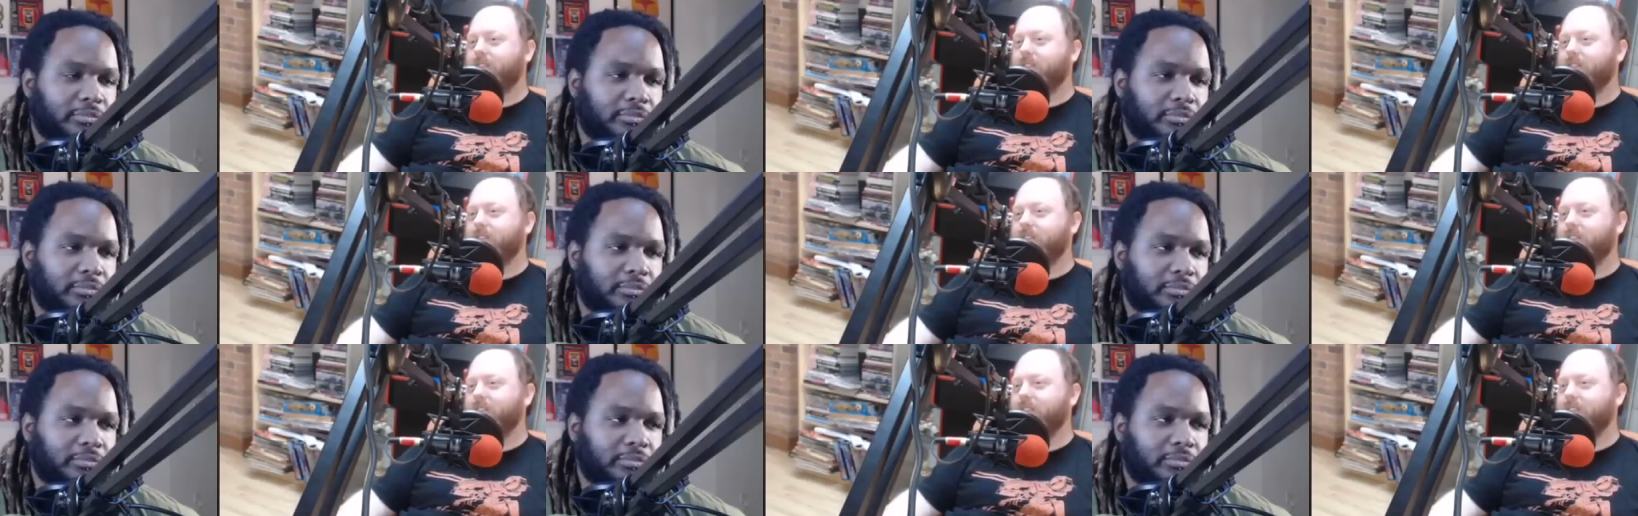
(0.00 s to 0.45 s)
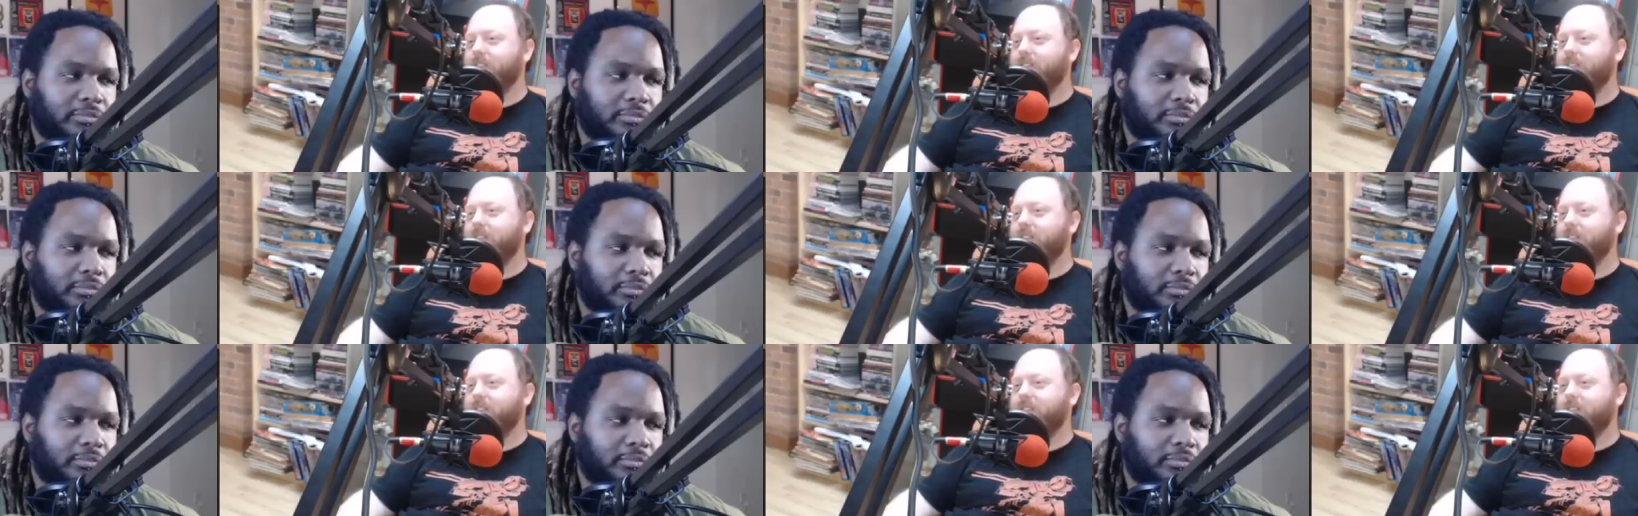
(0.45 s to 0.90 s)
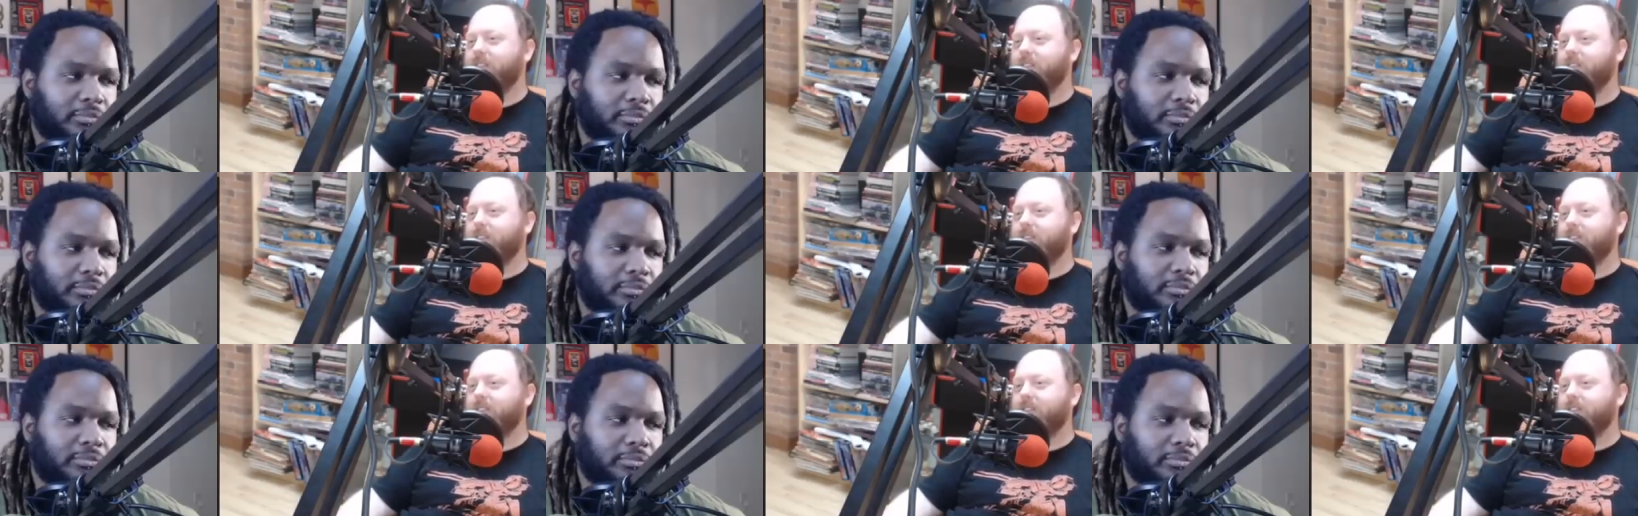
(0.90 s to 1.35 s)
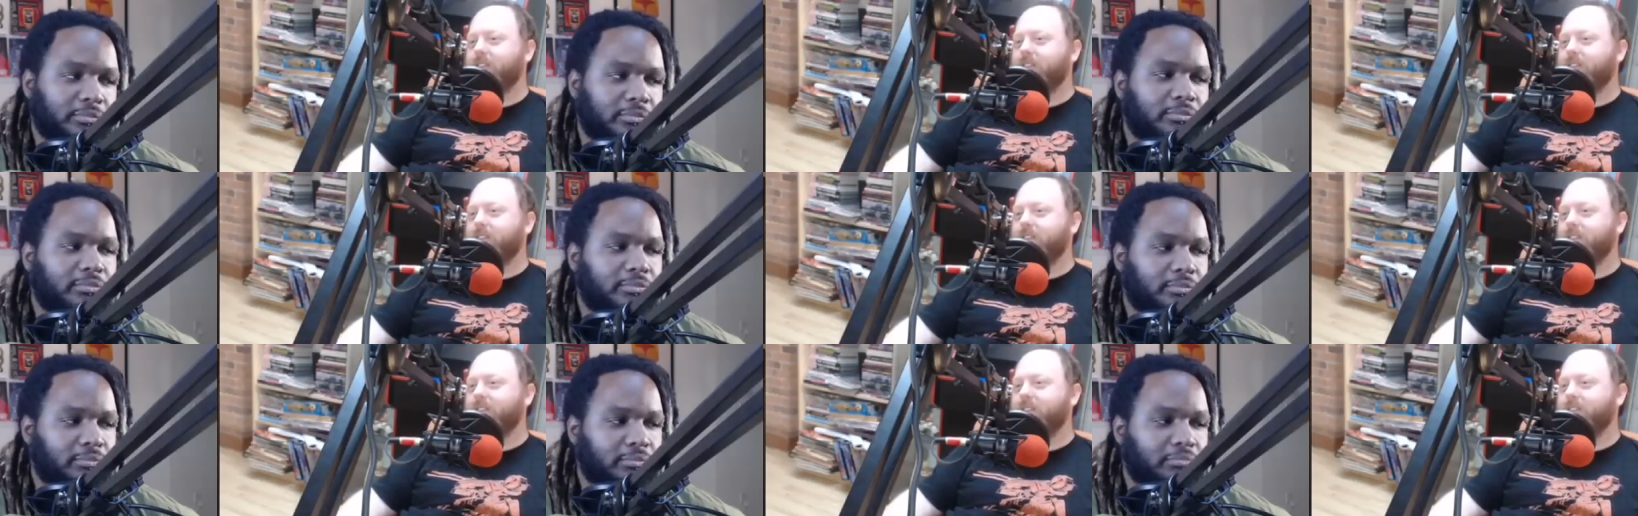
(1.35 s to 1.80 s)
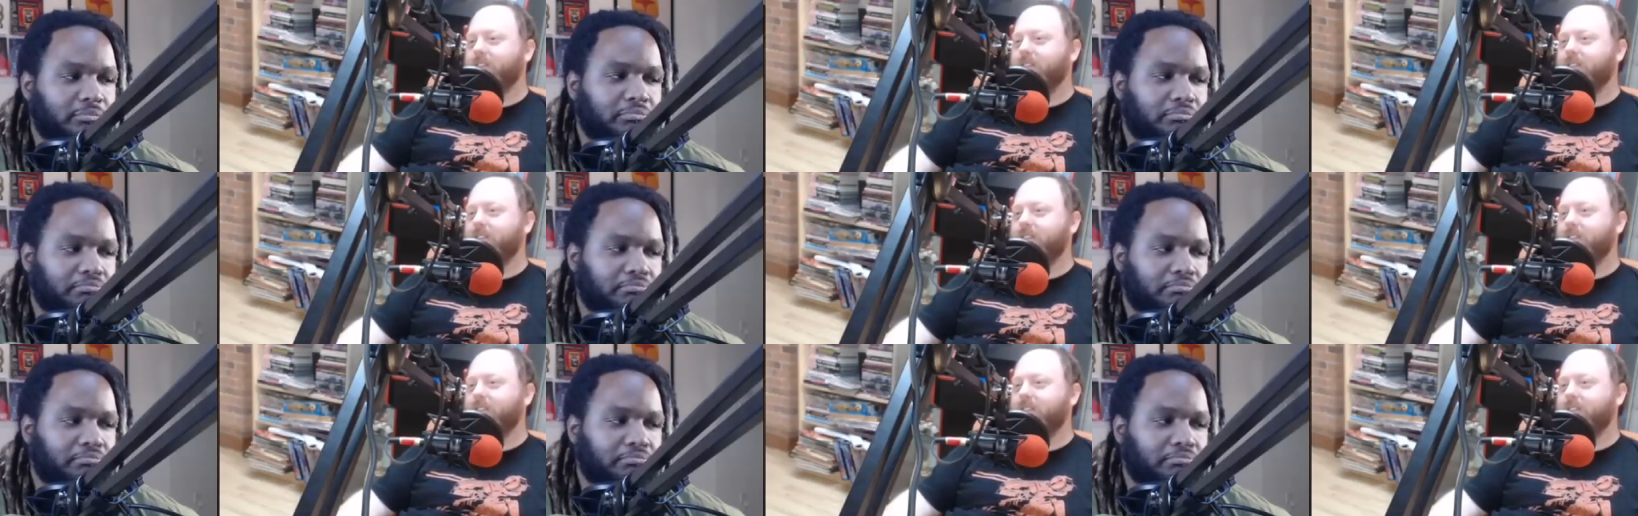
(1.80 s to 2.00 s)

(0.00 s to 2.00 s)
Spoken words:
(no one is talking)